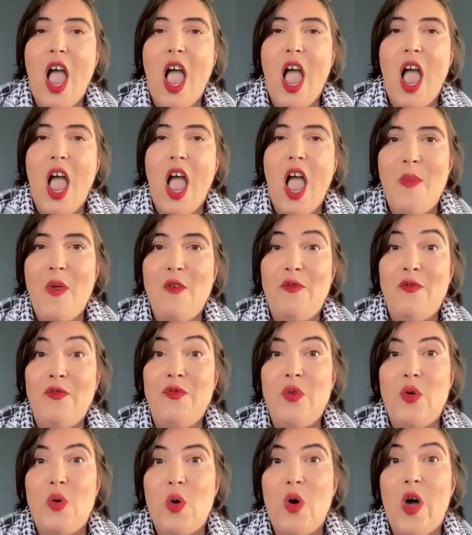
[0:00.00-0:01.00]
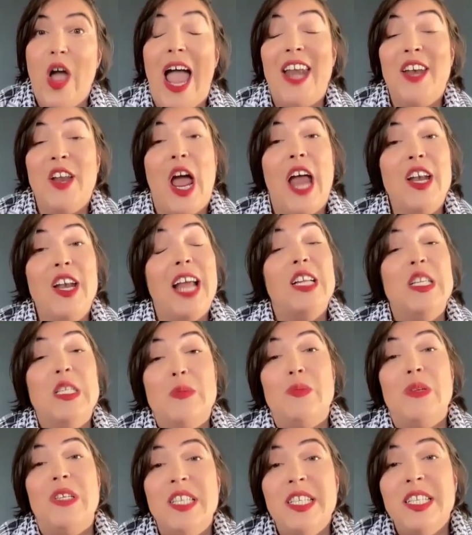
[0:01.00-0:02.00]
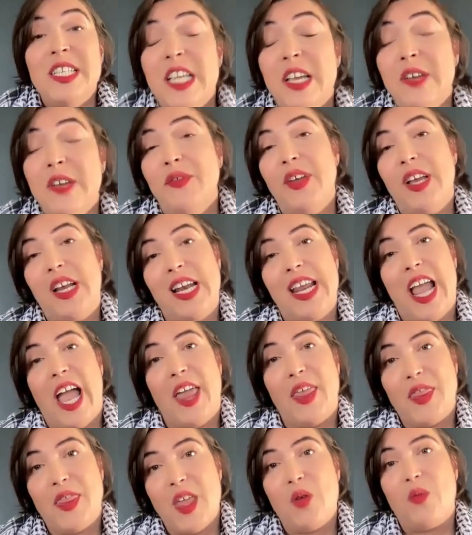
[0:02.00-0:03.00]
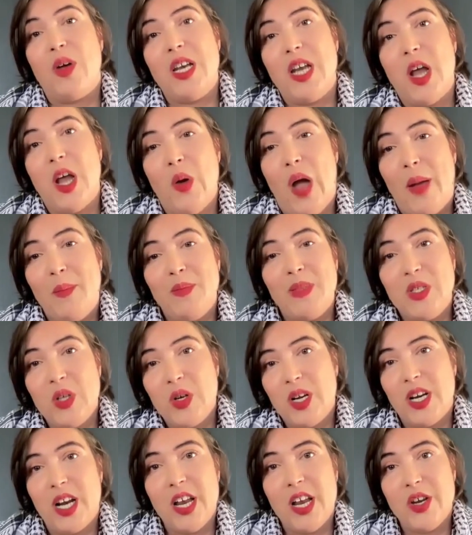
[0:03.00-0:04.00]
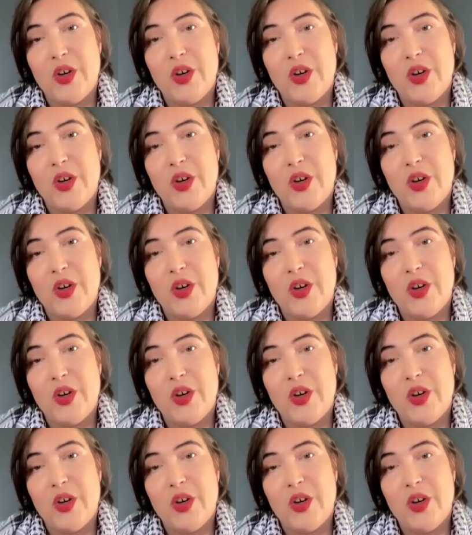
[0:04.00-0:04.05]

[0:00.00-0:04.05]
and specifically, I think when I'm so,